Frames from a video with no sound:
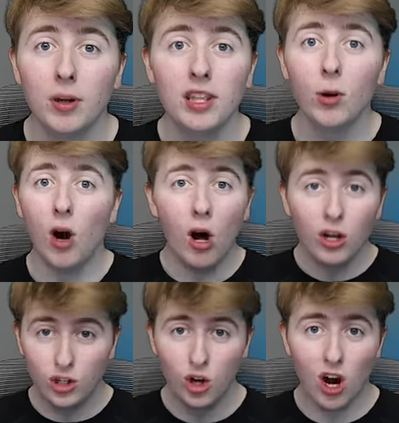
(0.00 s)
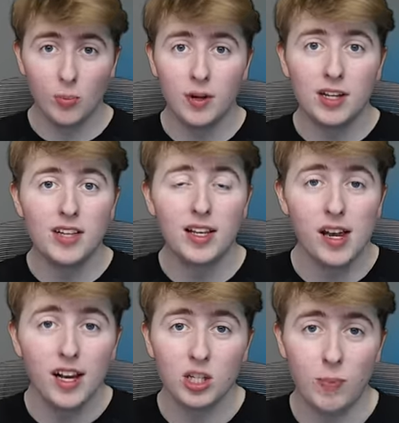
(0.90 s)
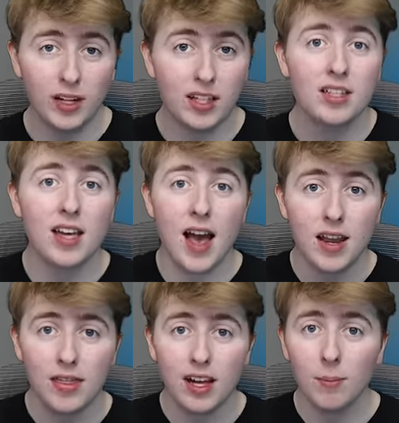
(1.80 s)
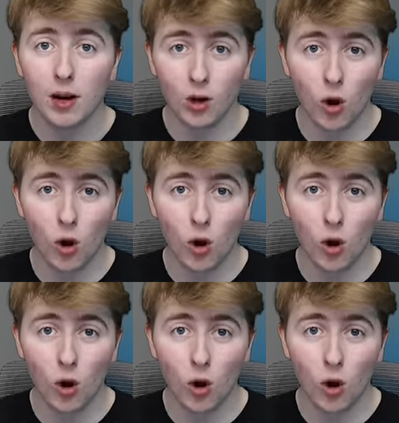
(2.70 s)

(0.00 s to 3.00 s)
But they were all shocked because they didn't expect to see anything but